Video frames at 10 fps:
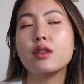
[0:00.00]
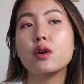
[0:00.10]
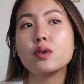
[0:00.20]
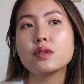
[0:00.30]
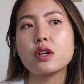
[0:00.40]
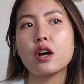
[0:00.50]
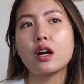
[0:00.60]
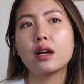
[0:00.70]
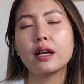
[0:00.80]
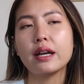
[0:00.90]
those
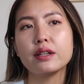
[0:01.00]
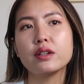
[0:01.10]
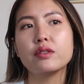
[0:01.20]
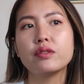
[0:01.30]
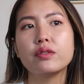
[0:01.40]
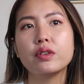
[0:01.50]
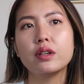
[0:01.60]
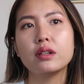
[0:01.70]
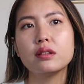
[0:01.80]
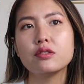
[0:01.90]
are kind of
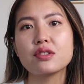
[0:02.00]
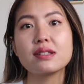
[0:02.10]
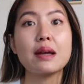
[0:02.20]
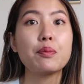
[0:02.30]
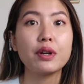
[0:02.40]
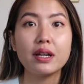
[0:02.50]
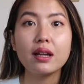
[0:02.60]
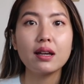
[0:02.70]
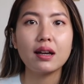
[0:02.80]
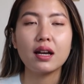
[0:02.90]
just separate
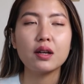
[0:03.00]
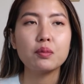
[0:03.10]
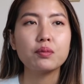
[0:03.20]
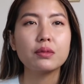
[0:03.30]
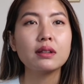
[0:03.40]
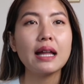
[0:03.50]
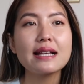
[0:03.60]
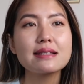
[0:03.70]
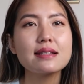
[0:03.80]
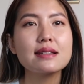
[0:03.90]

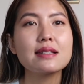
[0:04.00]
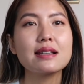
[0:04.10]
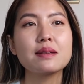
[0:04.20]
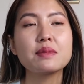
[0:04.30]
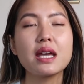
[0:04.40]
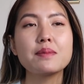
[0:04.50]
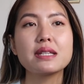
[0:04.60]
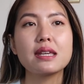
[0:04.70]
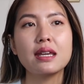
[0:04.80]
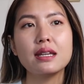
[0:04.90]
classes.
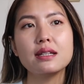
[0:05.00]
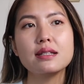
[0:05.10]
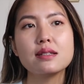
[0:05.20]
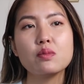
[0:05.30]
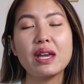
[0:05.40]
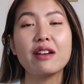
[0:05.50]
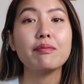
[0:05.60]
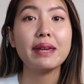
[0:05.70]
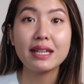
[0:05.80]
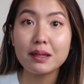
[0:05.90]
Sometimes kids, we have
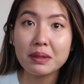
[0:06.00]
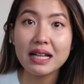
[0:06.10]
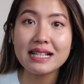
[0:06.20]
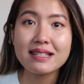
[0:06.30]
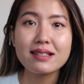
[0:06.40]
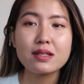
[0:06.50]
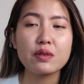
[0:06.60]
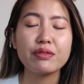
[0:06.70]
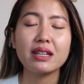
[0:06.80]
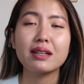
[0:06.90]
makeup classes, so
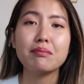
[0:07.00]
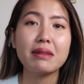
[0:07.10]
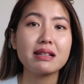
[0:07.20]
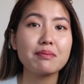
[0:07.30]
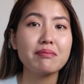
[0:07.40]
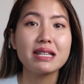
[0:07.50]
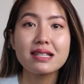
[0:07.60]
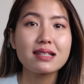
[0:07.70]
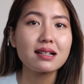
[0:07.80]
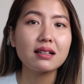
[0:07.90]
if a kid
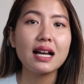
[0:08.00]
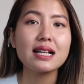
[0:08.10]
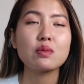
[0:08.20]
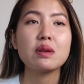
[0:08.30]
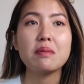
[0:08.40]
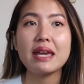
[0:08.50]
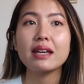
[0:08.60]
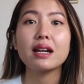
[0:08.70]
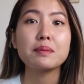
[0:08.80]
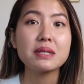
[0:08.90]
misses a class, we make
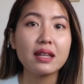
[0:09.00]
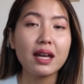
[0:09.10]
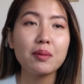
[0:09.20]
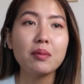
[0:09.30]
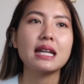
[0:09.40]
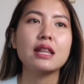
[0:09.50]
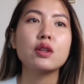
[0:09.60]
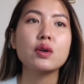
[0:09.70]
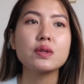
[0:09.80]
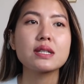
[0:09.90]
it up to them, and
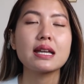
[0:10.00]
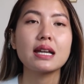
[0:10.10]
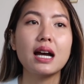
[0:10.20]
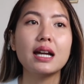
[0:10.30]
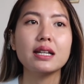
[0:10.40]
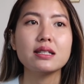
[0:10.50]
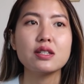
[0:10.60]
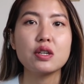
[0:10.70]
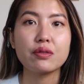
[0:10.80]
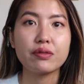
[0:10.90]
those can cut
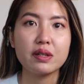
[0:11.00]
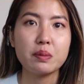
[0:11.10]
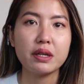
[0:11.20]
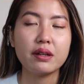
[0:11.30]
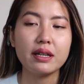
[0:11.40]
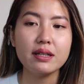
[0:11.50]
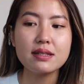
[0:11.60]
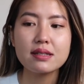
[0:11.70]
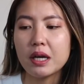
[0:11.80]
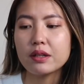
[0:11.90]
into your free
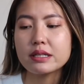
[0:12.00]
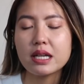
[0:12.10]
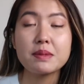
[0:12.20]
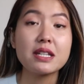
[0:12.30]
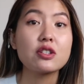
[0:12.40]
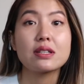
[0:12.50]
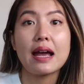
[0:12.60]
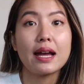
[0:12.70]
periods. Other times they just